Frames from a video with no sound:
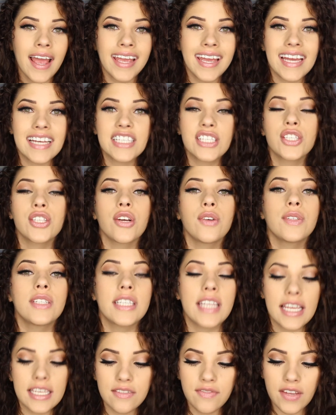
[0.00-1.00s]
Hey guys, so
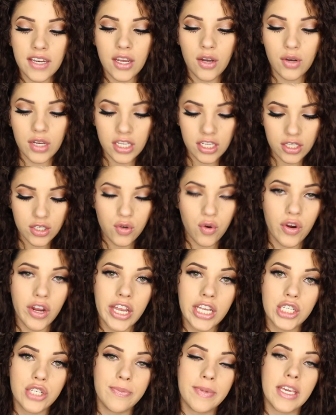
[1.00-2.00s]
today's video is
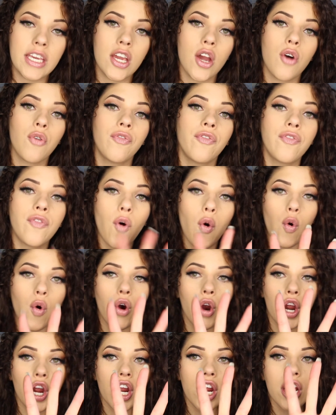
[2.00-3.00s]
going to be
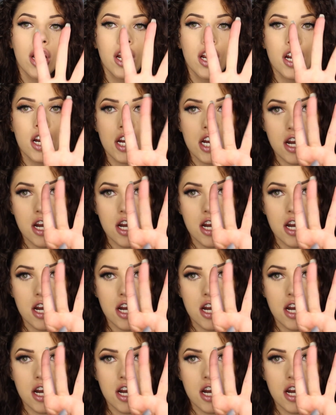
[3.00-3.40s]
four,